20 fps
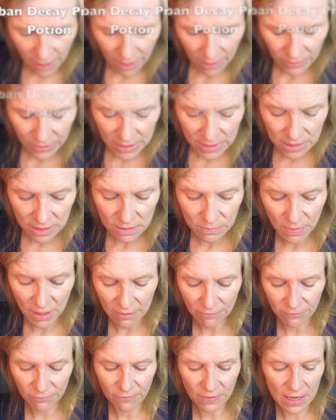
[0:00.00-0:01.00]
This is
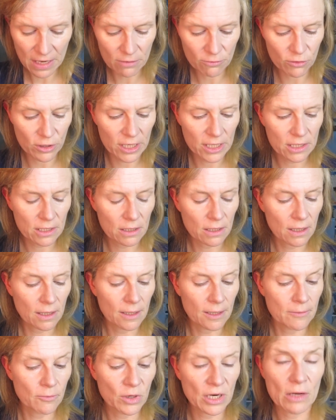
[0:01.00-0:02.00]
my favorite.
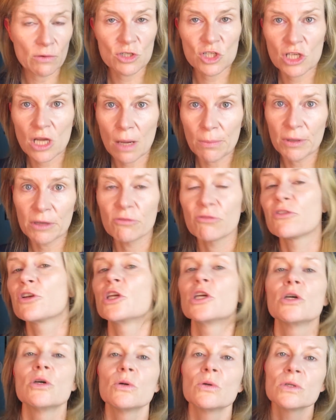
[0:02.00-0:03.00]
When I was shopping for
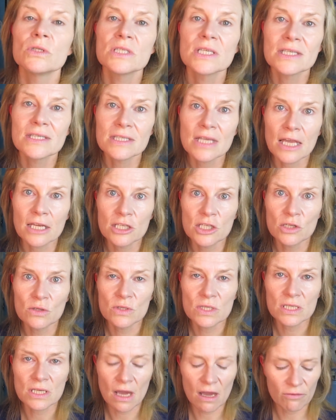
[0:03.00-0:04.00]
you to send you
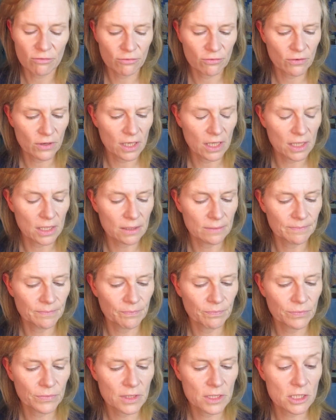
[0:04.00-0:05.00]
stuff
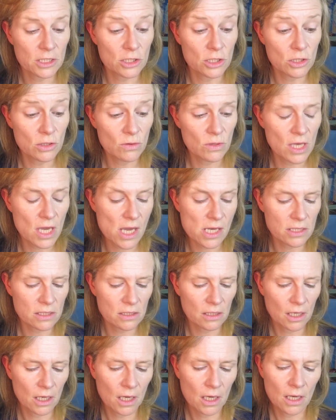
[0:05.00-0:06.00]
to do this,